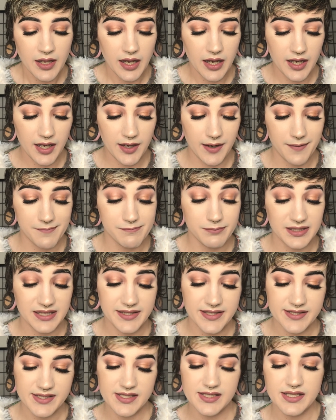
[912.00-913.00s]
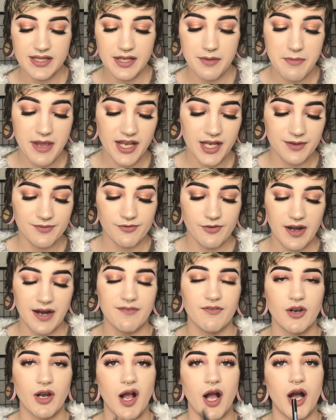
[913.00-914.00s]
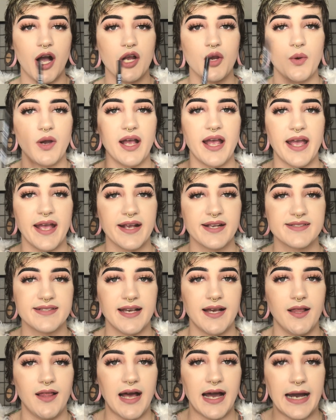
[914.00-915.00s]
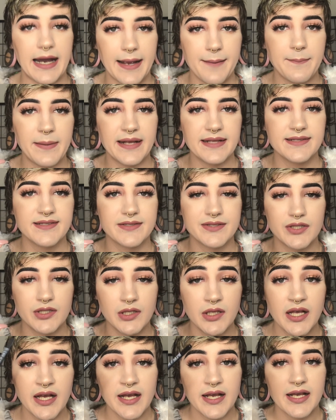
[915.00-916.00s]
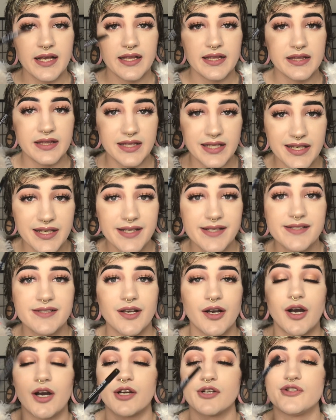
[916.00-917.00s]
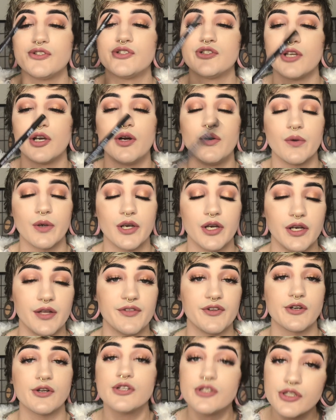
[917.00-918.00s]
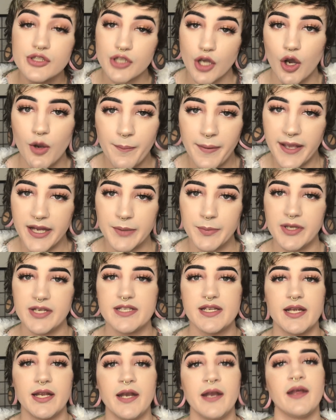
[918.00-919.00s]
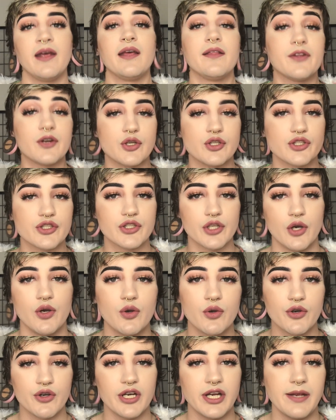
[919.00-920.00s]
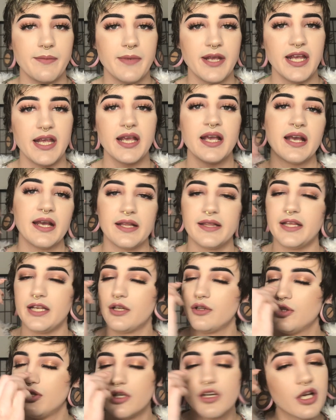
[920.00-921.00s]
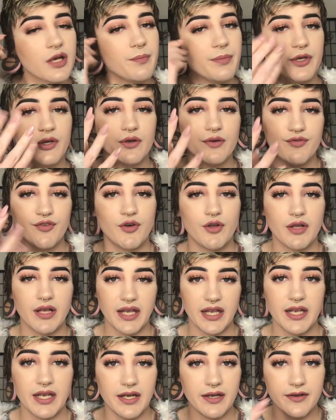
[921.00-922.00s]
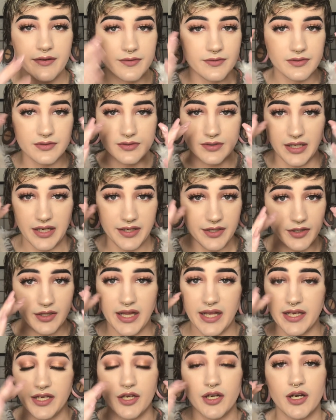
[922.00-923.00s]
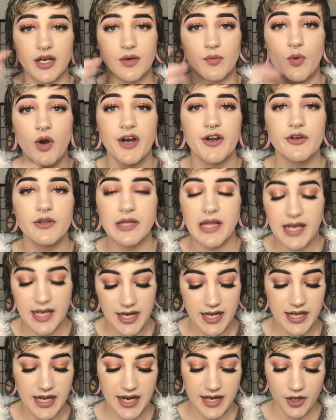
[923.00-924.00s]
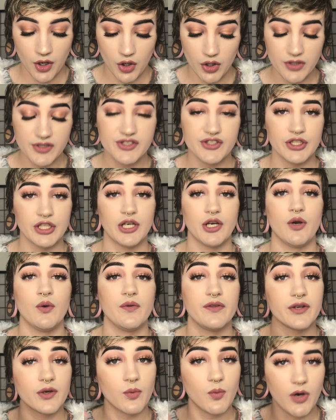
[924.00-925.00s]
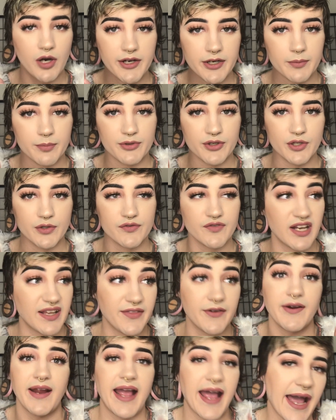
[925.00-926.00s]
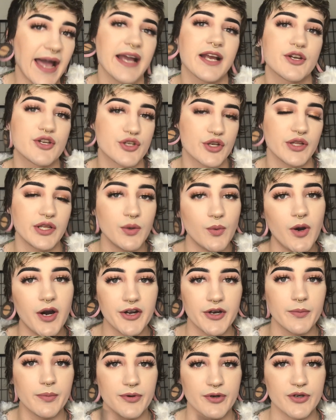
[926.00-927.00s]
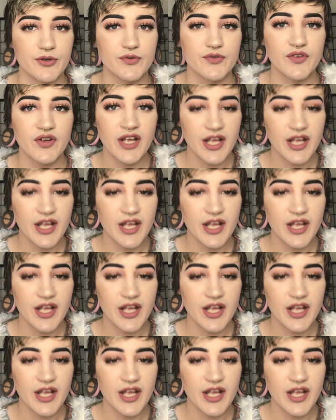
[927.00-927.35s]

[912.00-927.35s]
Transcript: But this is the Makeup Forever Aqua XL eye pencil. These are so good. They're so pigmented. They're so creamy. They look beautiful in like your waterline, and also they're waterproof, and they're actually waterproof.